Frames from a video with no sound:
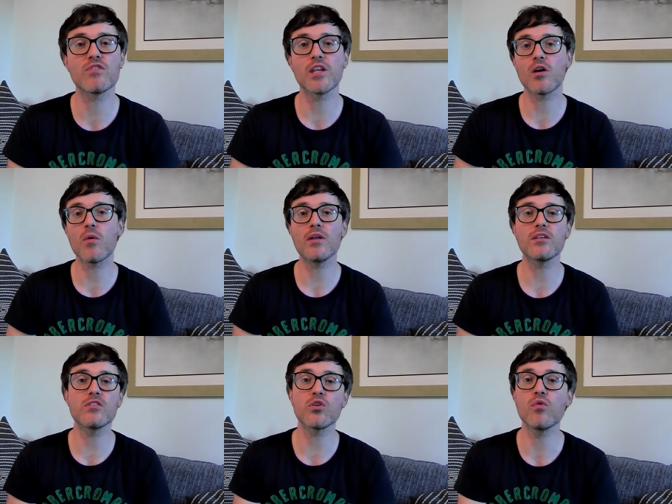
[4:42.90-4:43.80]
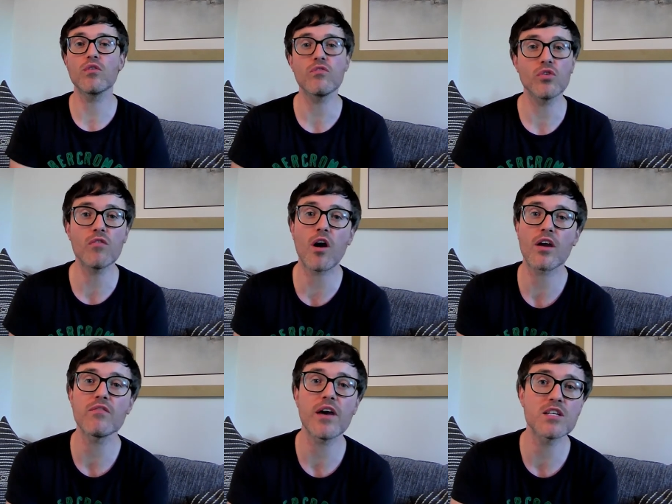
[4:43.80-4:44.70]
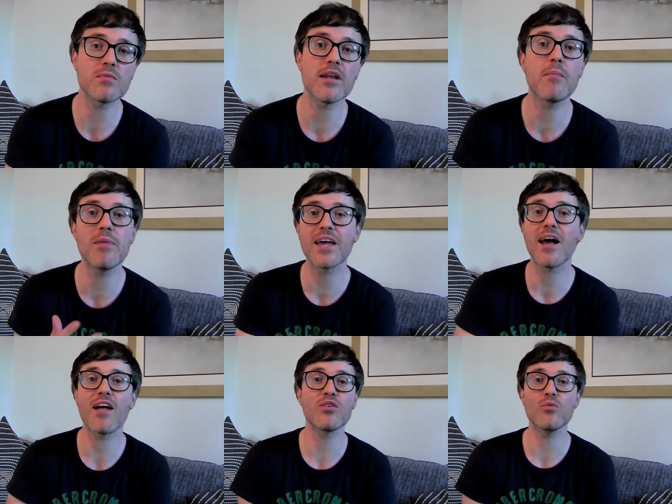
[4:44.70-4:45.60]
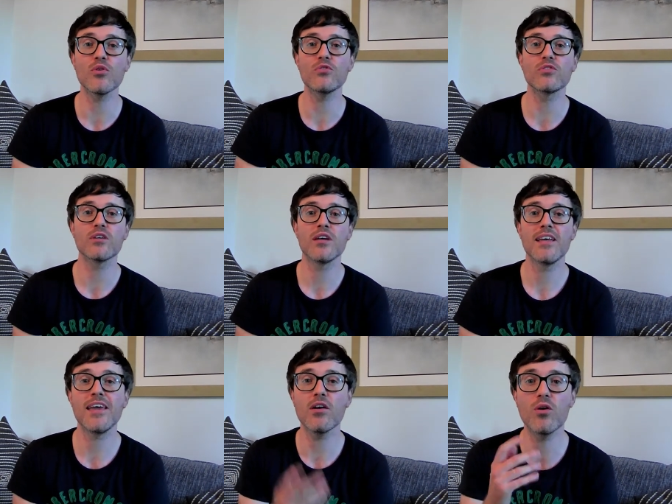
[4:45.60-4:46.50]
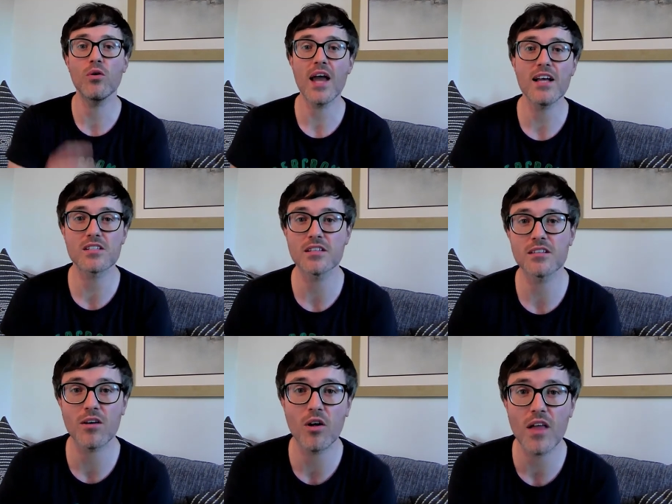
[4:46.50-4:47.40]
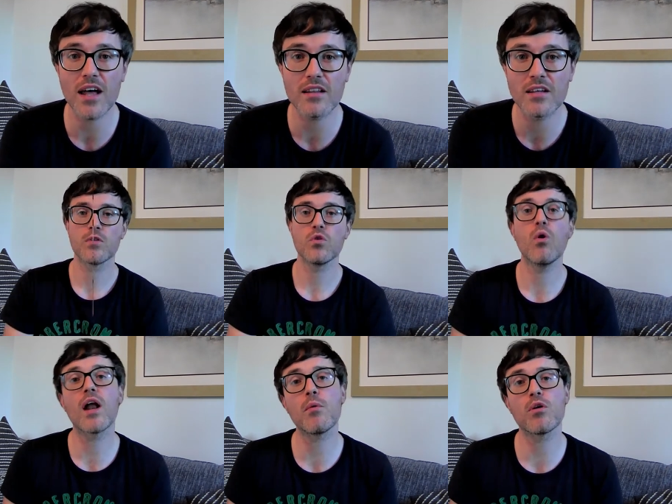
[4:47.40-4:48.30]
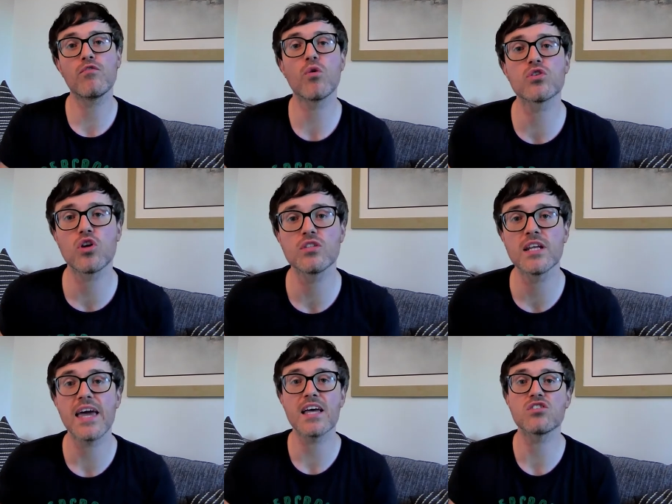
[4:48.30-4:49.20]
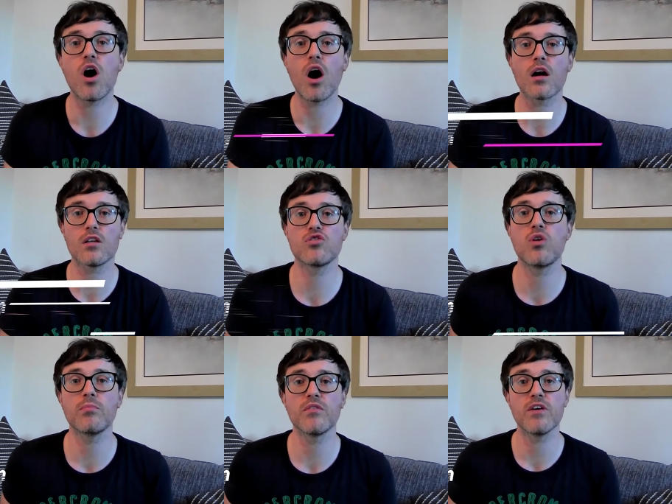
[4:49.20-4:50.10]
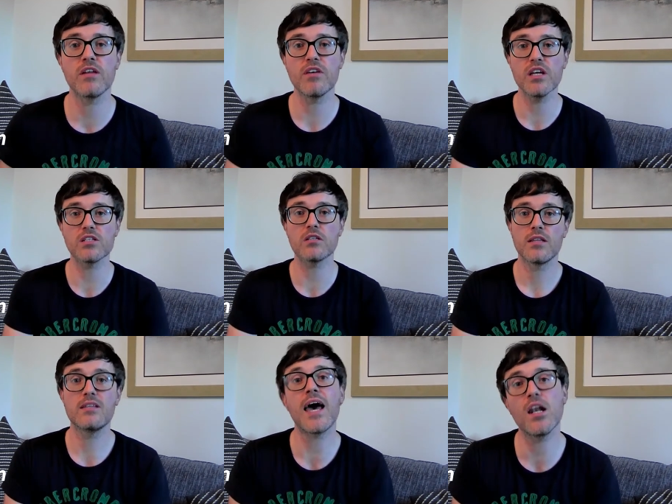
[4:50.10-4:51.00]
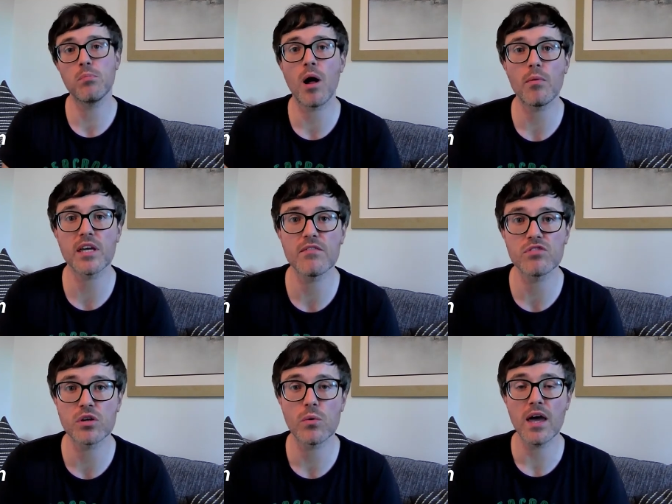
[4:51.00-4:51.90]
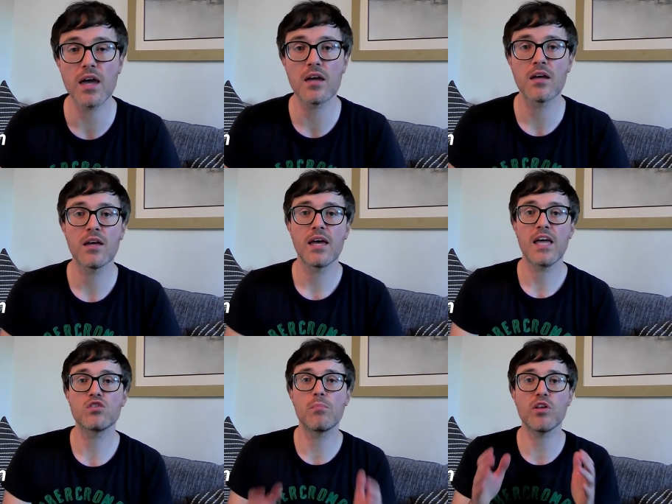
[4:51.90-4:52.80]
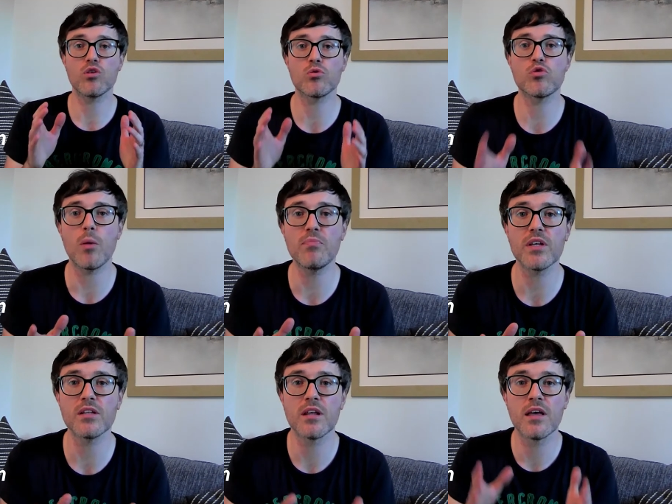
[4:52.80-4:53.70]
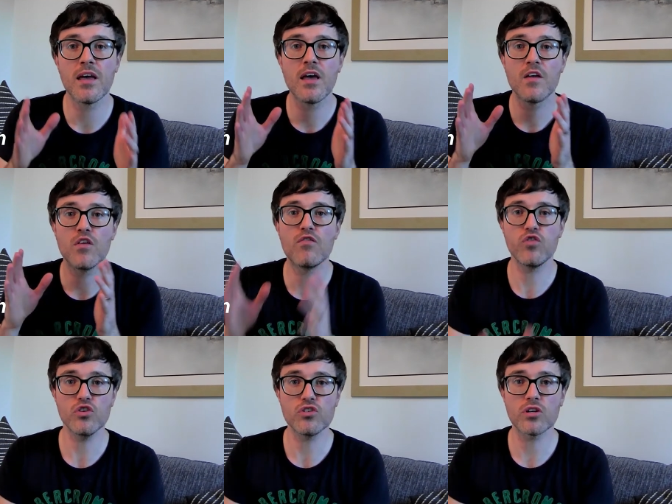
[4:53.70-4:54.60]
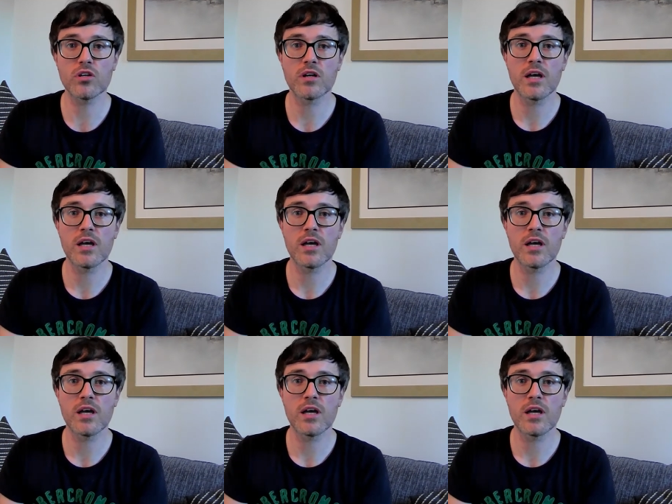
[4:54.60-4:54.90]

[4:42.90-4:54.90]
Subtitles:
video, I went into an overview of ARK Investment and Bay Cathie Woods. Hero, legend, all that. The one I want to focus on today is ARK Disruptive Innovation. The title probably gives it away. It's about disrupting the future